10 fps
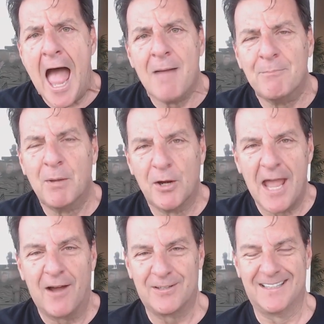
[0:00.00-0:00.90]

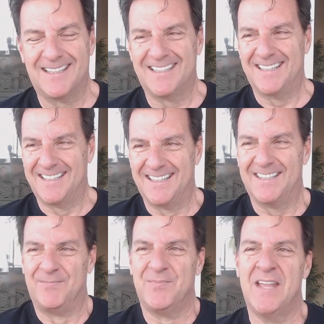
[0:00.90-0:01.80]
Burnout.
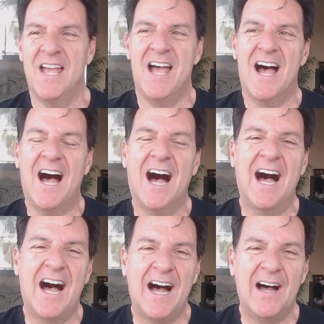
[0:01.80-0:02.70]

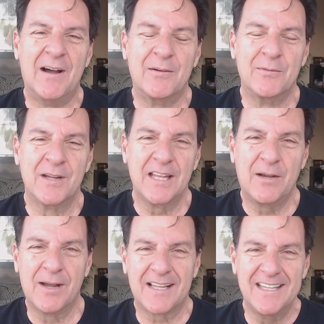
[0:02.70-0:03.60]
Really
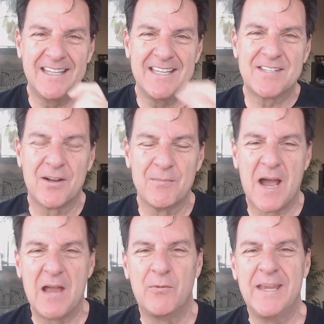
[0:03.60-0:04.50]
quickly, these are
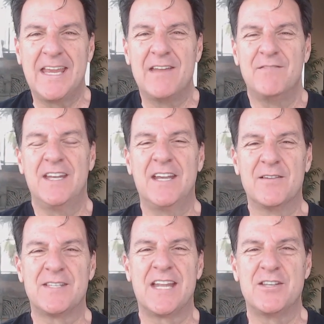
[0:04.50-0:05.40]
my weekend
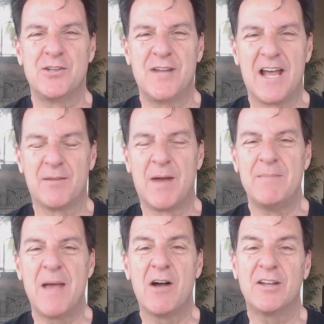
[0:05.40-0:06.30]
videos that I shoot out on my
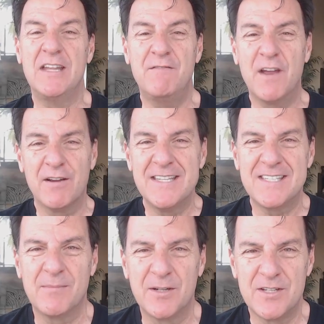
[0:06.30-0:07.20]
balcony, very
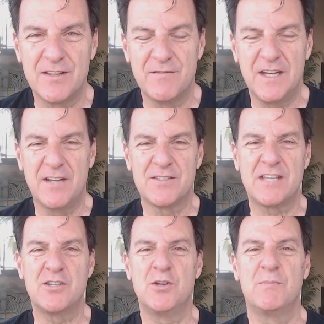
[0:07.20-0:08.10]
similar to the videos
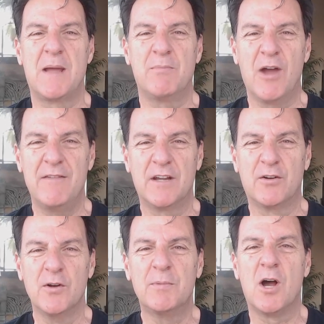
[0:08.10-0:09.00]
I shoot in my private
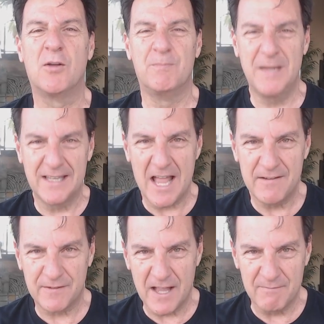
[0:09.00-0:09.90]
group called
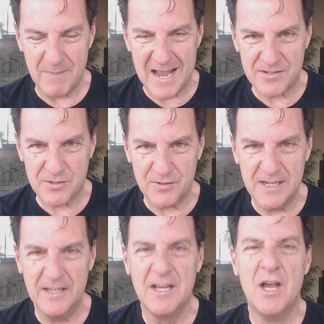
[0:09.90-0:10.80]
Midlife Love
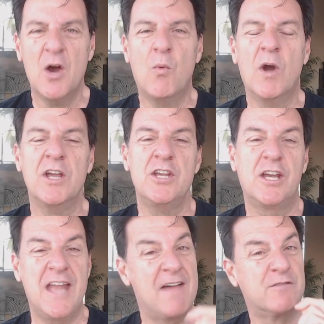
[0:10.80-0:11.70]
Mastery, where you
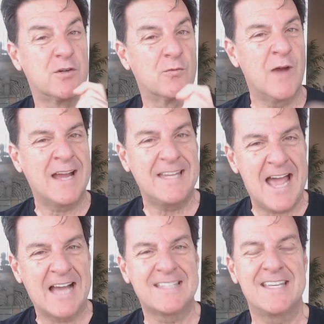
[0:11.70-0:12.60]
can have direct
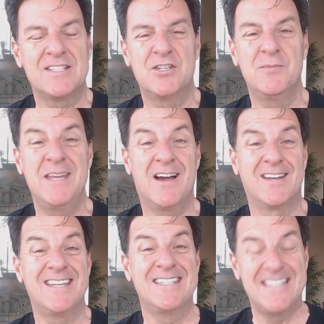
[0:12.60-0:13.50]
access to me
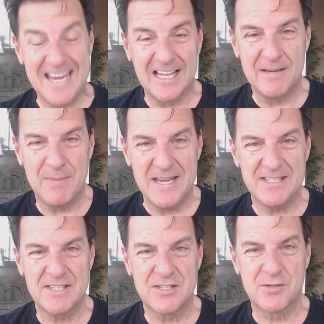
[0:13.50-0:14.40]
on a daily
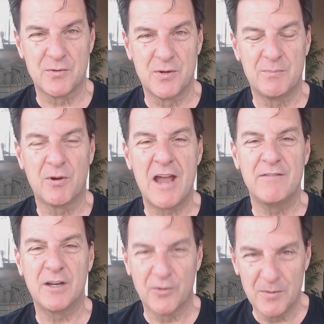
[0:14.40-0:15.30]
basis through a
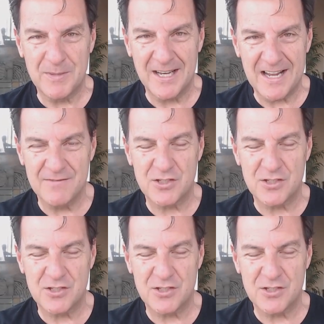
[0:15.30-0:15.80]
private group that I've